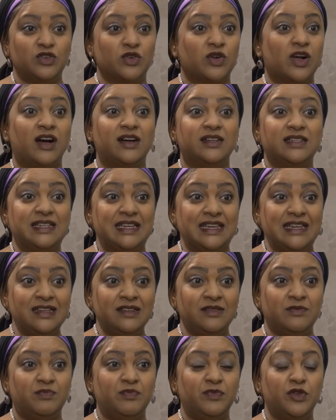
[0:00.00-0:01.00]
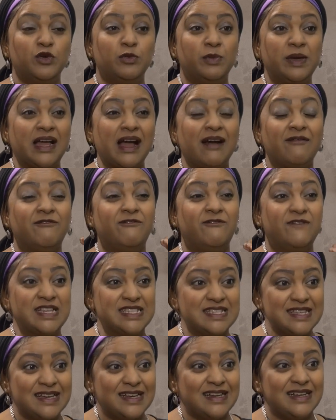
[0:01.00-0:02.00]
You can't eat. You become
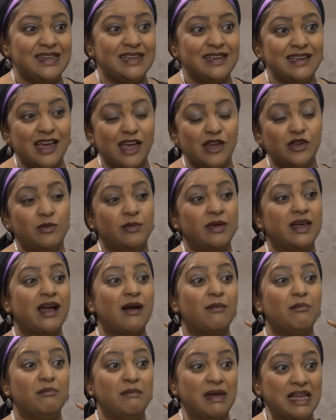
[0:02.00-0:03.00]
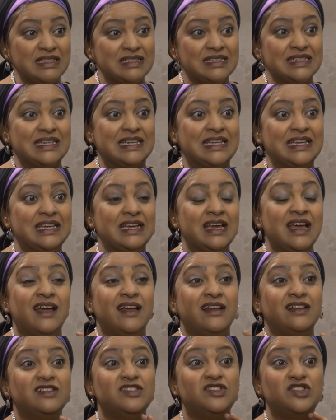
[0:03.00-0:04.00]
physically and you become mentally
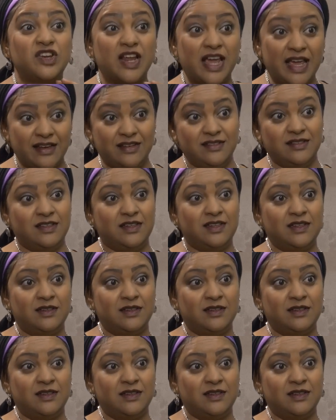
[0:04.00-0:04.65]
drained.